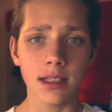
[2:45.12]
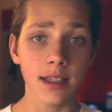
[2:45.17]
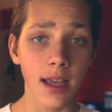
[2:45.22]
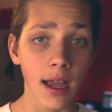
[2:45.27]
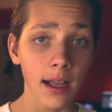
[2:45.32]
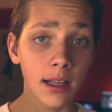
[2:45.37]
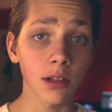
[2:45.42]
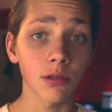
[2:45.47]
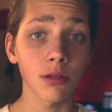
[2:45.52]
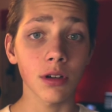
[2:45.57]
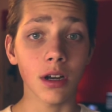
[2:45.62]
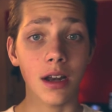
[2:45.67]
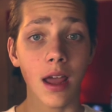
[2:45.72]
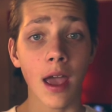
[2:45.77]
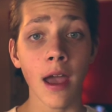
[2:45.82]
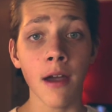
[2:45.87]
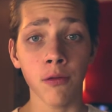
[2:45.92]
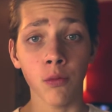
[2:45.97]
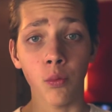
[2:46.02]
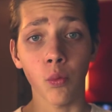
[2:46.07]
exactly what an
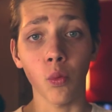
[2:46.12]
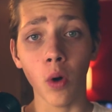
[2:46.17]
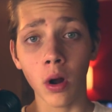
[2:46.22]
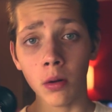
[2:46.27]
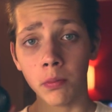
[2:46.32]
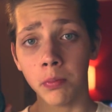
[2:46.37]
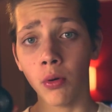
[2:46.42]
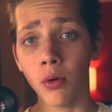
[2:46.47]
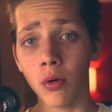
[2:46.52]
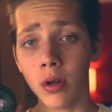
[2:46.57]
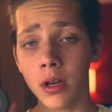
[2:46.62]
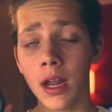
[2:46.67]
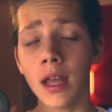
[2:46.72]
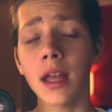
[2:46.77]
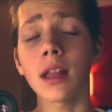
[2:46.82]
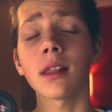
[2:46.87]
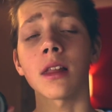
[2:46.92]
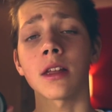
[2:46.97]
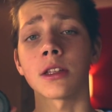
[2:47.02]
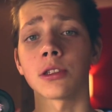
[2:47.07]

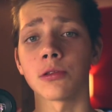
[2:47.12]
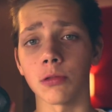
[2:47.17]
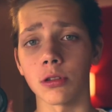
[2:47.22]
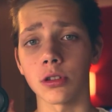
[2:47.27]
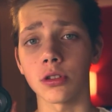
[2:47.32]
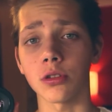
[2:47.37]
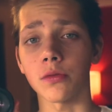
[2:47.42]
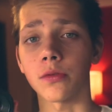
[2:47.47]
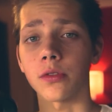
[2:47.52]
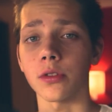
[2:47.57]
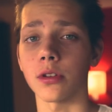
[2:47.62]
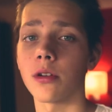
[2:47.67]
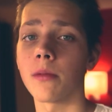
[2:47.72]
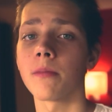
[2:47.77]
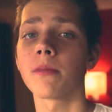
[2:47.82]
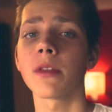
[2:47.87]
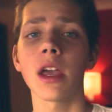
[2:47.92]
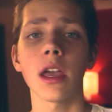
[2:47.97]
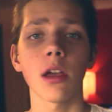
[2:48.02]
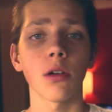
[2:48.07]
f1.8 lens will do for you.
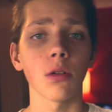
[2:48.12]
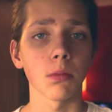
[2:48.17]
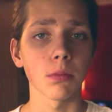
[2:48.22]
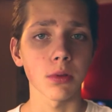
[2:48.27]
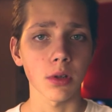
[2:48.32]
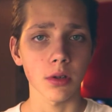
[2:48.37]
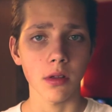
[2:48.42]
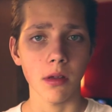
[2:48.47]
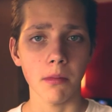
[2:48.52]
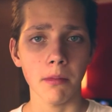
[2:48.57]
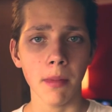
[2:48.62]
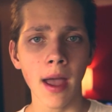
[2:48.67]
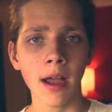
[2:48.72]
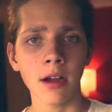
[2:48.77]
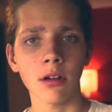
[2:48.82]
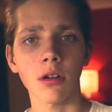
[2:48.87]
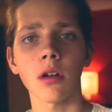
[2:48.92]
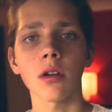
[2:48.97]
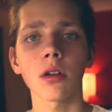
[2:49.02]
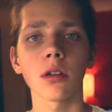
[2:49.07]
It will blur the
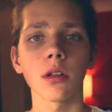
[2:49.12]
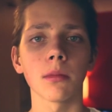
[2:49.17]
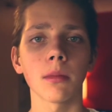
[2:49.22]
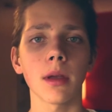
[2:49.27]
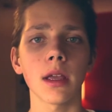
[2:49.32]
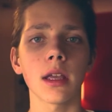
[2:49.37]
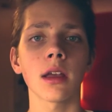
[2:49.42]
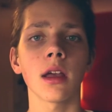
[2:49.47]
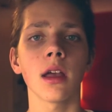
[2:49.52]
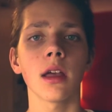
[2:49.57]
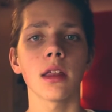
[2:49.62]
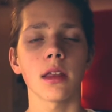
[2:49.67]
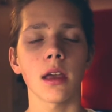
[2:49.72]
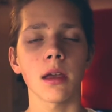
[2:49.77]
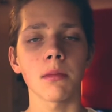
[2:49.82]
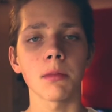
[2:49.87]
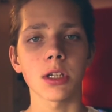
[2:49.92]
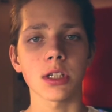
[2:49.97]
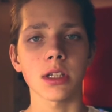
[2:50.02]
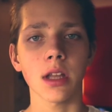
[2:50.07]
background, it will make the
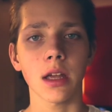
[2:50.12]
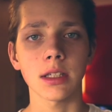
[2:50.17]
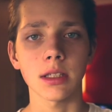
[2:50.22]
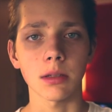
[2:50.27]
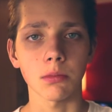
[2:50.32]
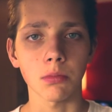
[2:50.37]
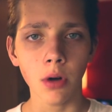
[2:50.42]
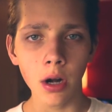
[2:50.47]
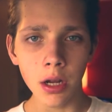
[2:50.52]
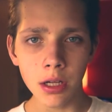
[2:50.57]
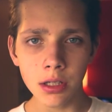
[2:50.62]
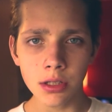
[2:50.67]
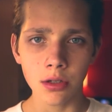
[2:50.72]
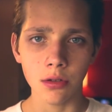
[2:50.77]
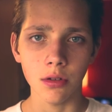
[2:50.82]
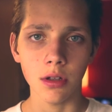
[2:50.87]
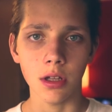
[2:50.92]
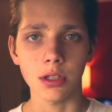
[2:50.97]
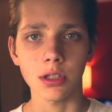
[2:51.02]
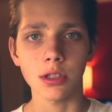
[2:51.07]
image nice and bright so
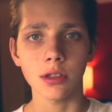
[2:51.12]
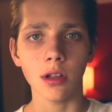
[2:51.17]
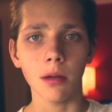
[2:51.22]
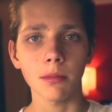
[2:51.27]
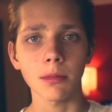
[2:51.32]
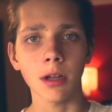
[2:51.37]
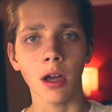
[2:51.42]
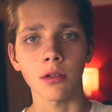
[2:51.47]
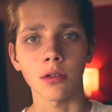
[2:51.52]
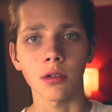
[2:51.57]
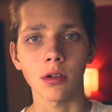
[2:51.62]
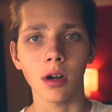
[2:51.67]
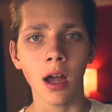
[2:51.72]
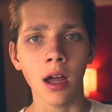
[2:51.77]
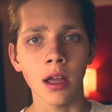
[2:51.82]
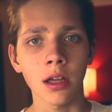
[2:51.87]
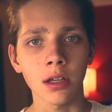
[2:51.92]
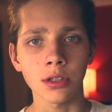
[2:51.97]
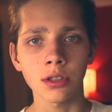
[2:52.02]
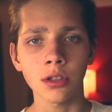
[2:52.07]
you can stop down your
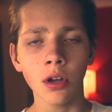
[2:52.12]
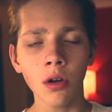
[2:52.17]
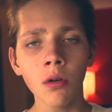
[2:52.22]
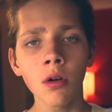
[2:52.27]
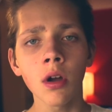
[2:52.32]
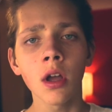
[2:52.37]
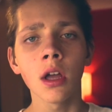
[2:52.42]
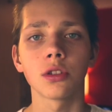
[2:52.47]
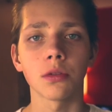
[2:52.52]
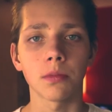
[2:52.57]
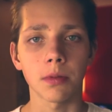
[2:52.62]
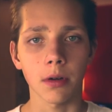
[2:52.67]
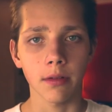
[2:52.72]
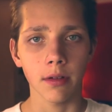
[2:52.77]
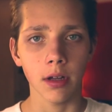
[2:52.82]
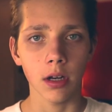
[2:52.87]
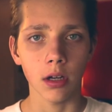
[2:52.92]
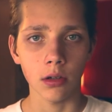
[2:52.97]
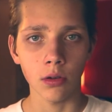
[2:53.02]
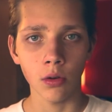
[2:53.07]
ISO to
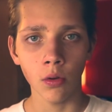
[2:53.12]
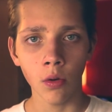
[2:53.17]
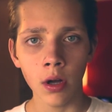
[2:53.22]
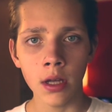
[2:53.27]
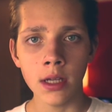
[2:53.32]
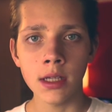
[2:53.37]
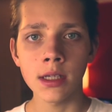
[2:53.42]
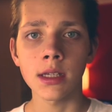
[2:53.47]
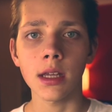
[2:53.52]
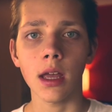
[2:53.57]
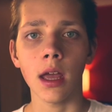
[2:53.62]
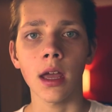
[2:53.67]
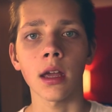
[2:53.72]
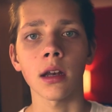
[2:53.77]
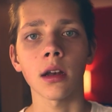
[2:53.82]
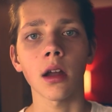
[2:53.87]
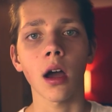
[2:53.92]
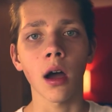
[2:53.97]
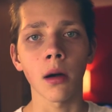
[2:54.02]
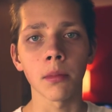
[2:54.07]
prevent noise
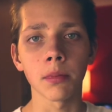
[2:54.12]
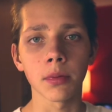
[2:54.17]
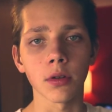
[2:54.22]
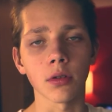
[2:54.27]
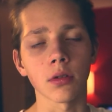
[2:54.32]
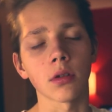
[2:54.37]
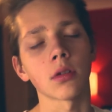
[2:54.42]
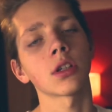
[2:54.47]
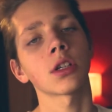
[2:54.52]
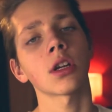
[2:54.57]
and up your